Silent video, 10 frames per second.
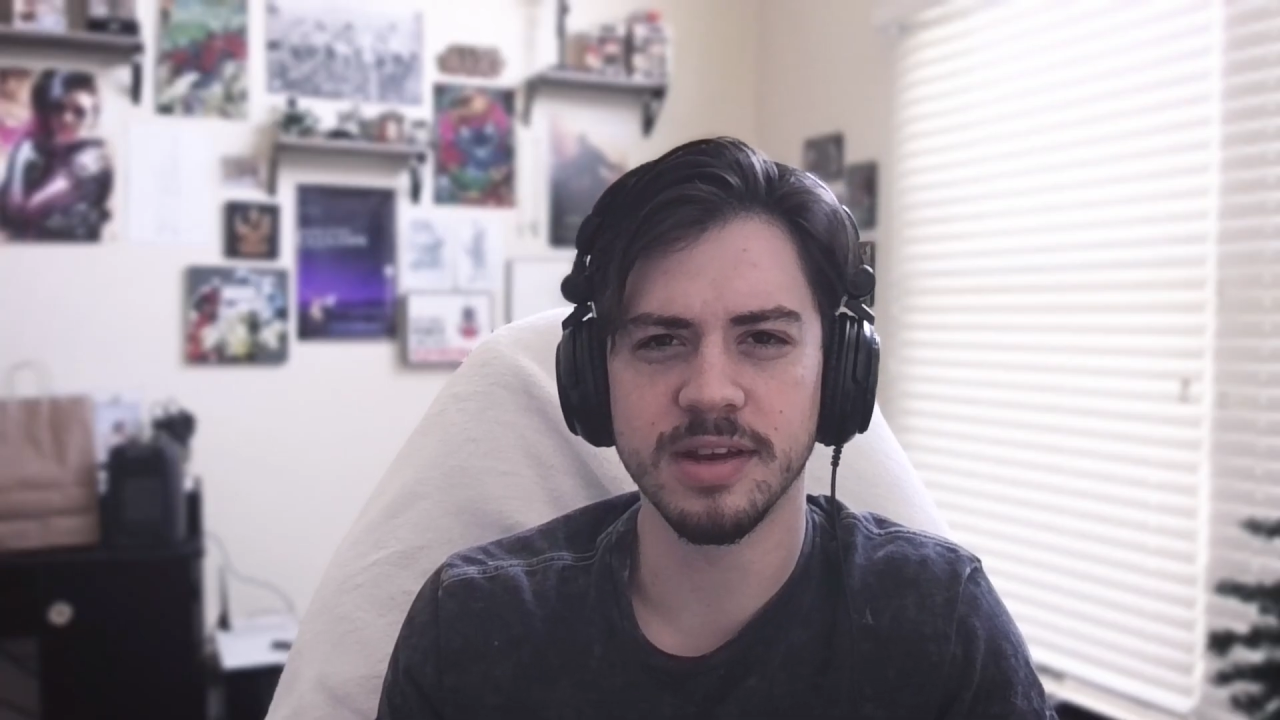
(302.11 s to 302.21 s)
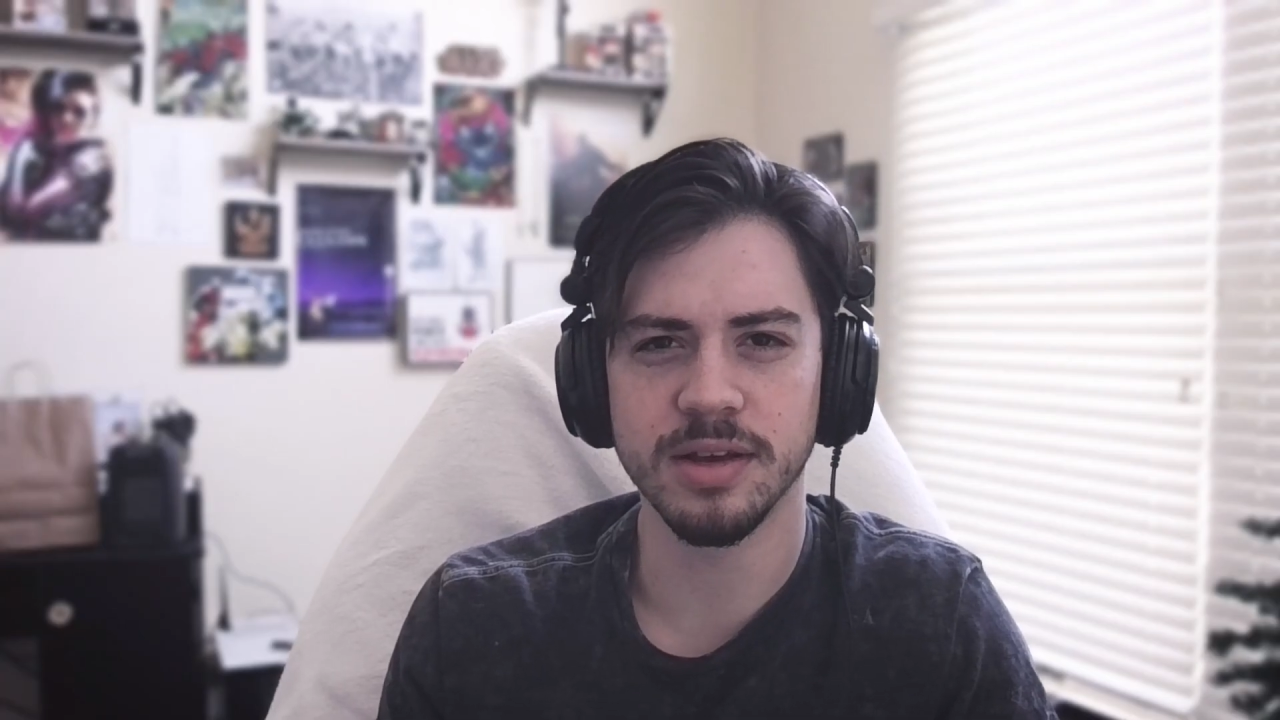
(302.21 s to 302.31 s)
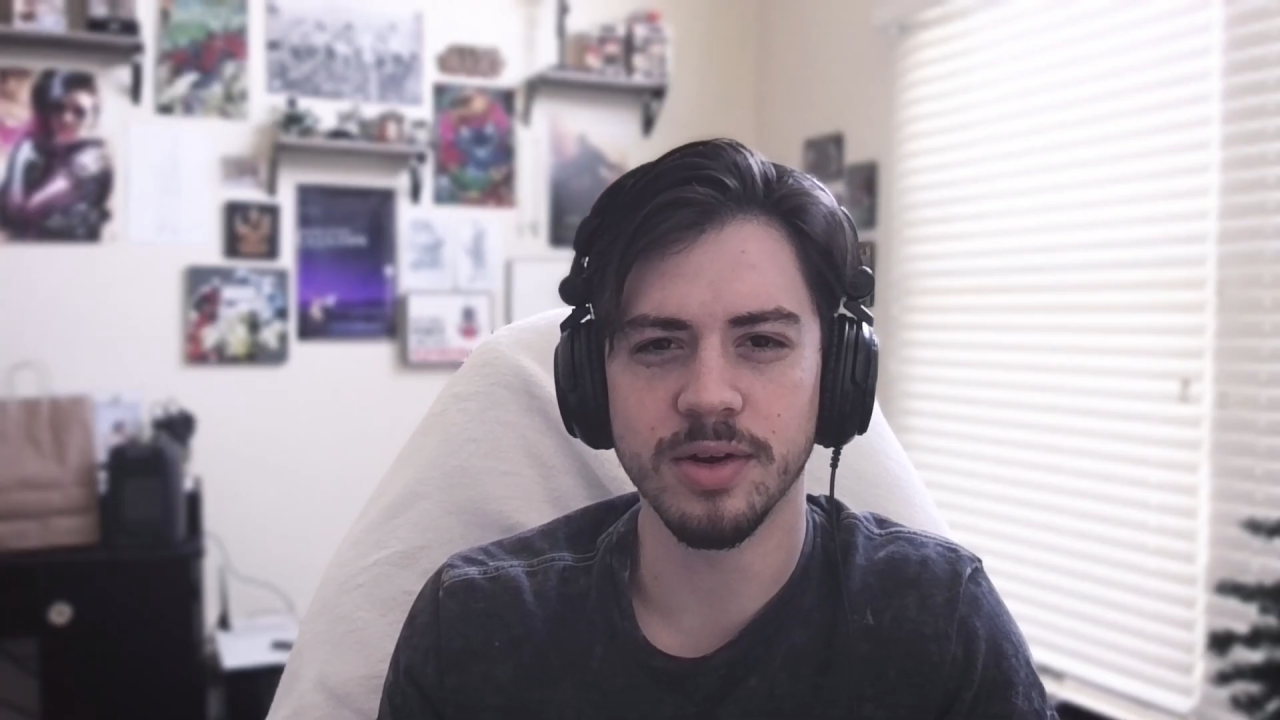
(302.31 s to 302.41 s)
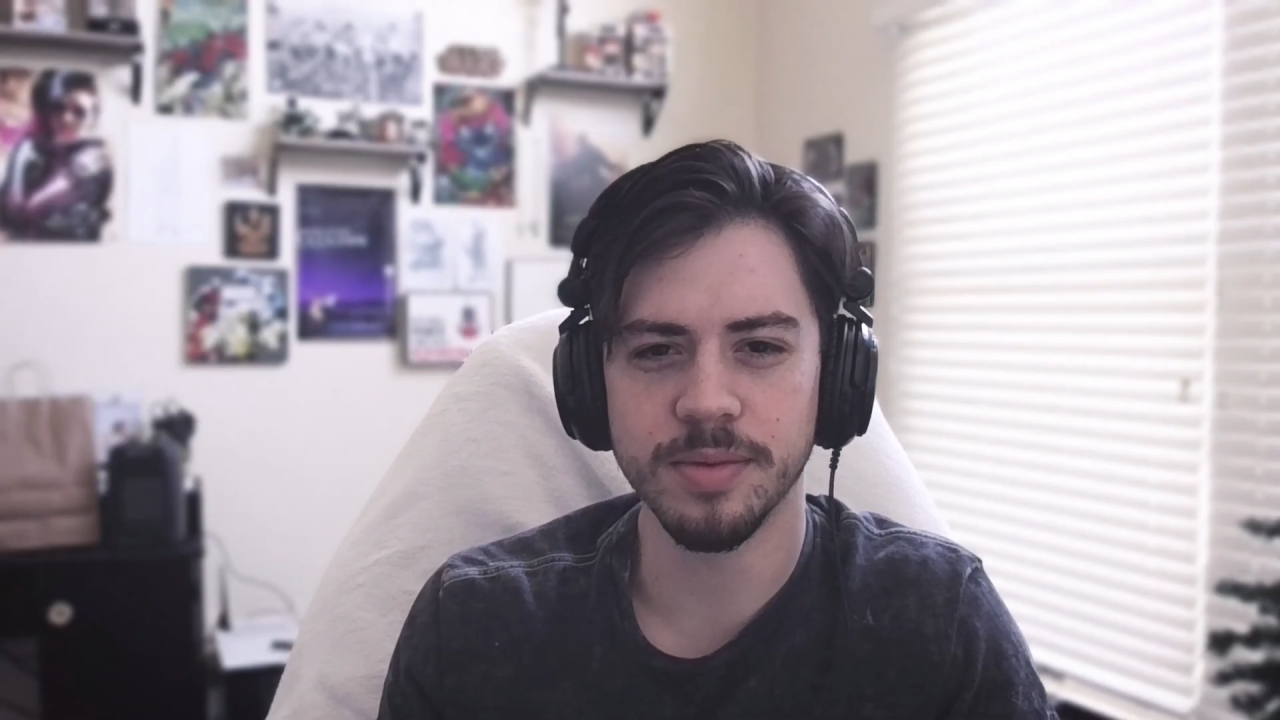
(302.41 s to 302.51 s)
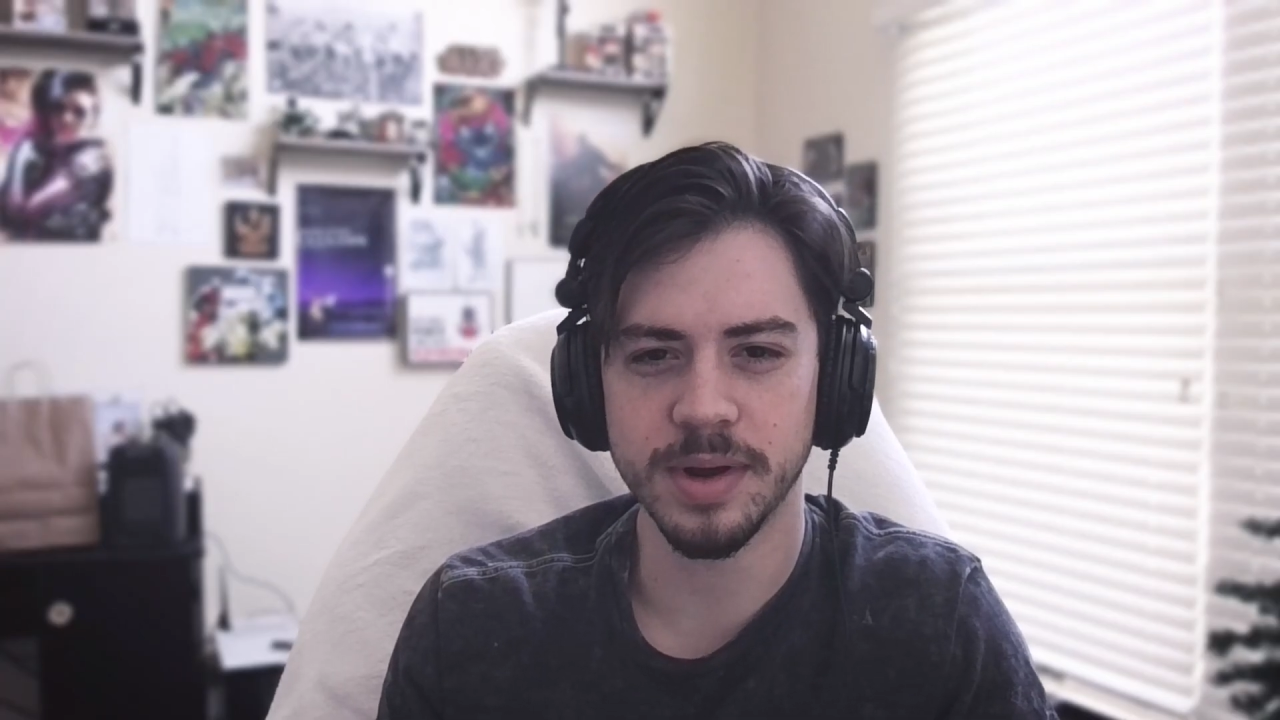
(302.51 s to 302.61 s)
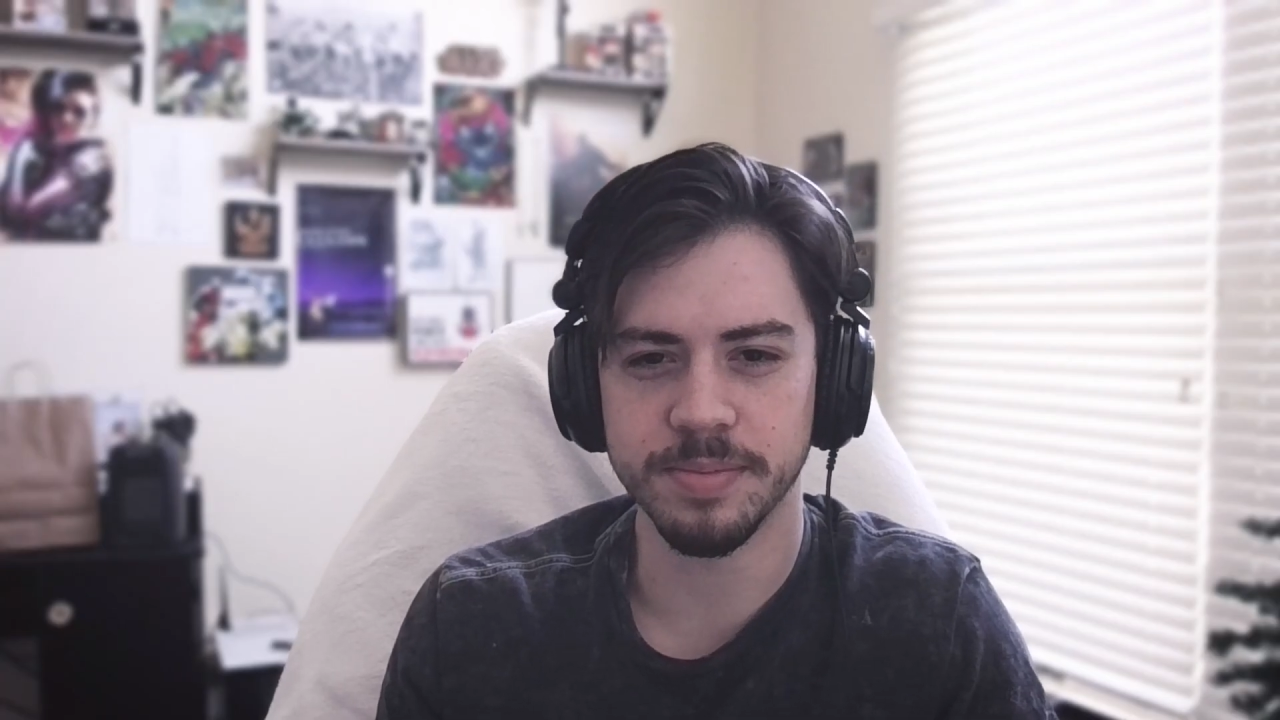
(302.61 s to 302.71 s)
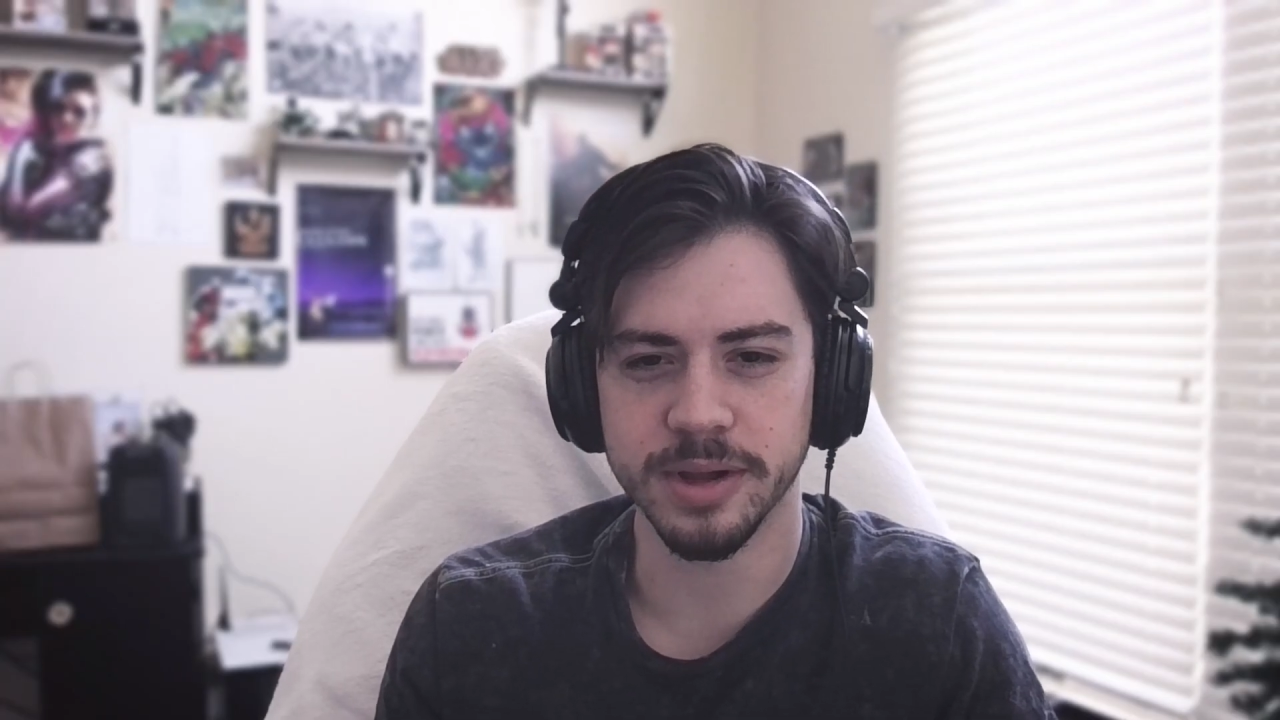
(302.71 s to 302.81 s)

didn't go to my